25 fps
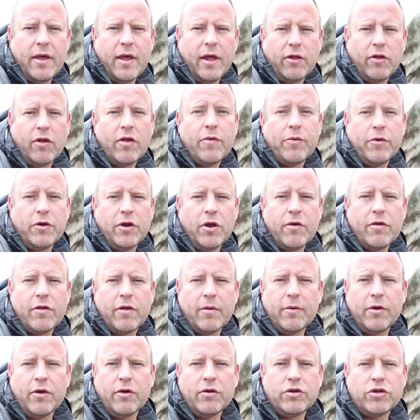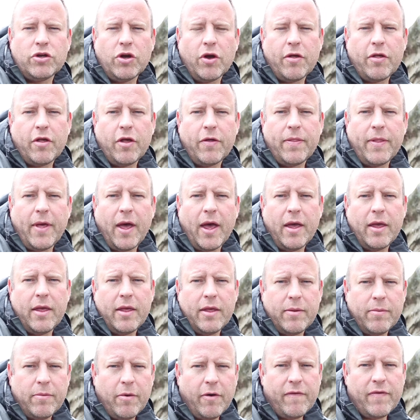It does produce some good shots on that.
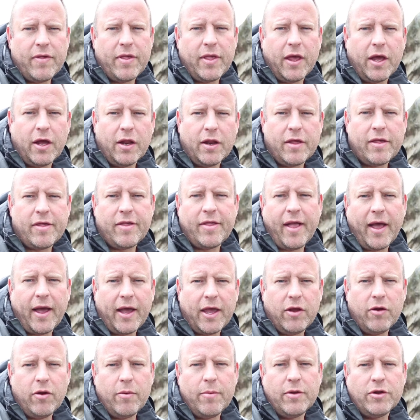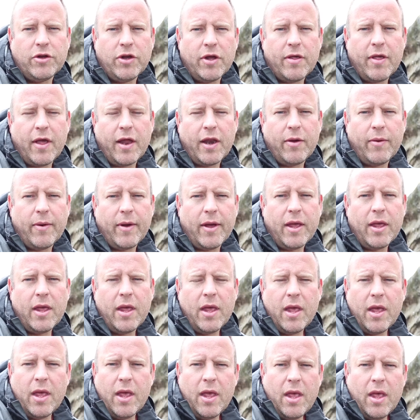Obviously, you're going to stack your images anyway,
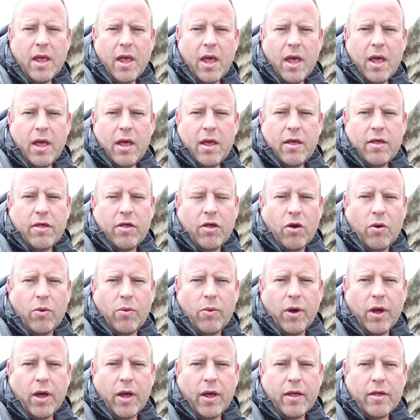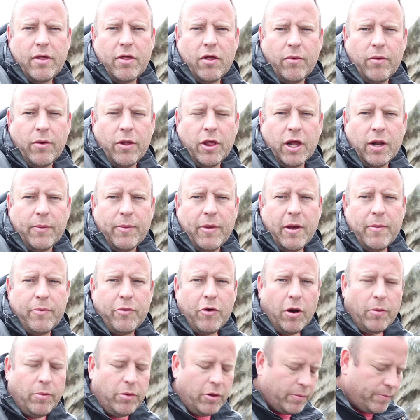so it's not really going to be a
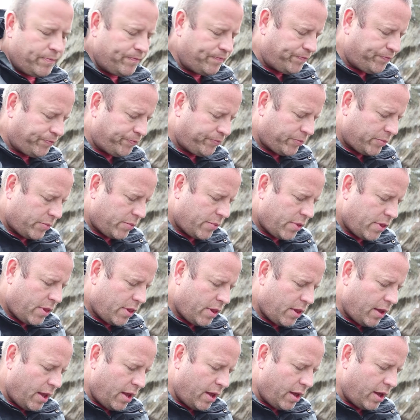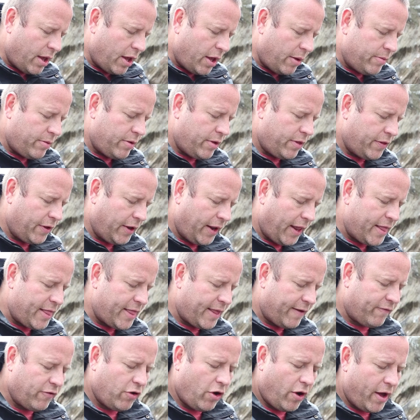problem. The lens
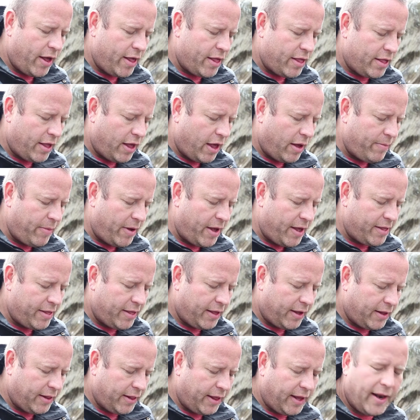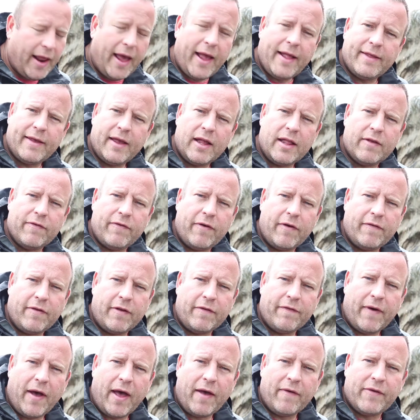I've got is basically an
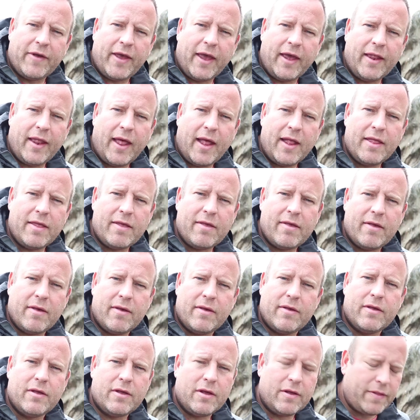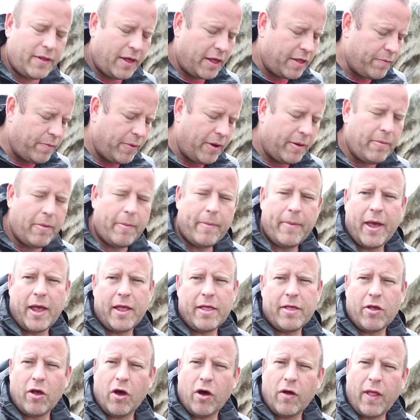18-55 kit lens, and that's been my
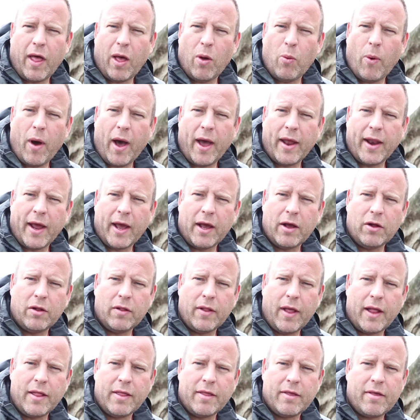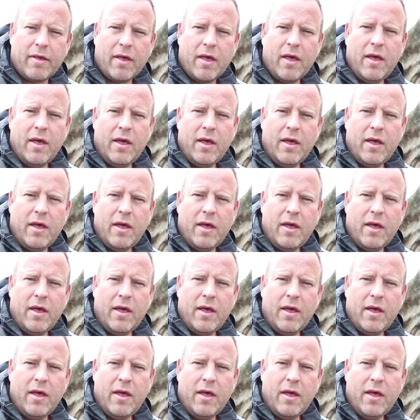main sort of like wide angle lens.